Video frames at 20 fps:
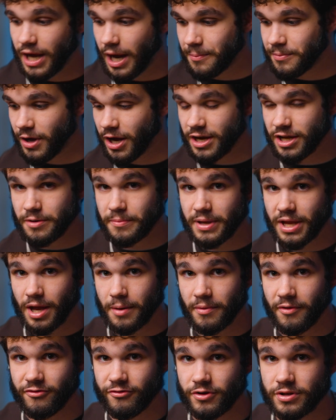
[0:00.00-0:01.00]
I'm not going to
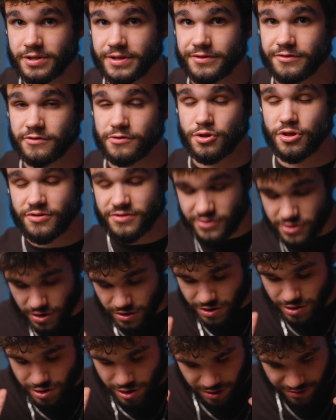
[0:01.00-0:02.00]
become a freelancer. Just,
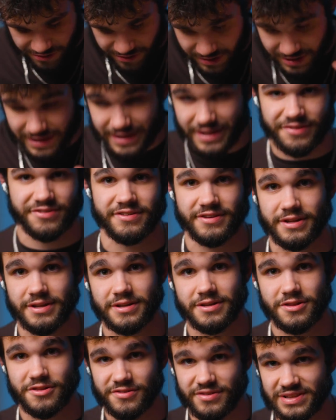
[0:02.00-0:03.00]
just, just listen.
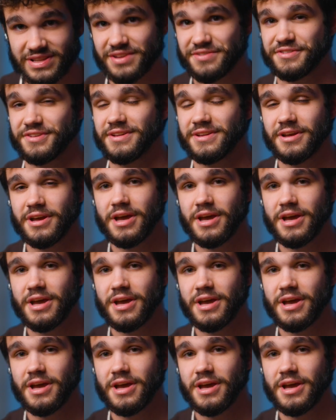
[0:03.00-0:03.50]
Just listen.